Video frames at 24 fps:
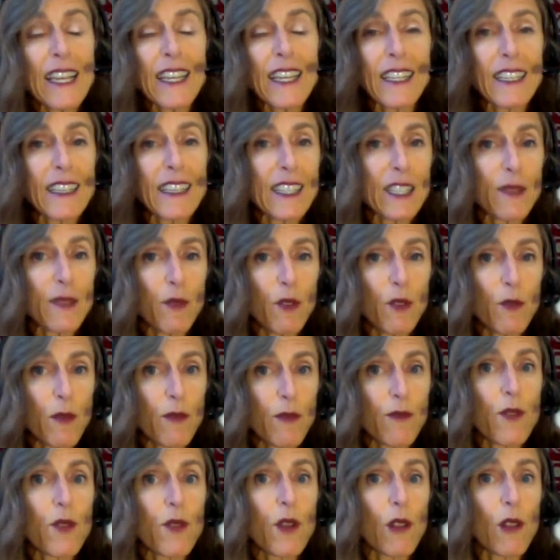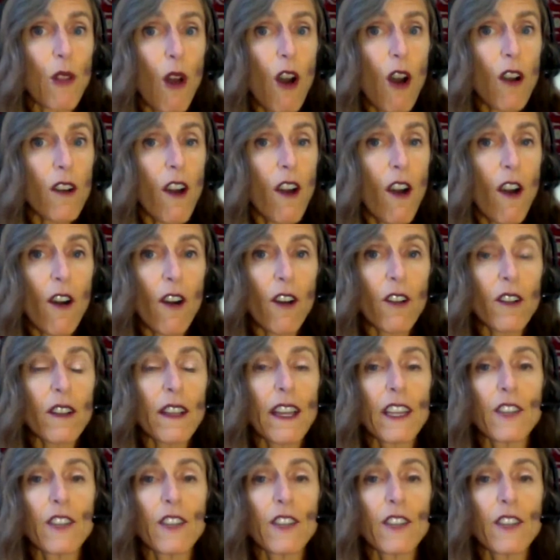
in this movement for the long haul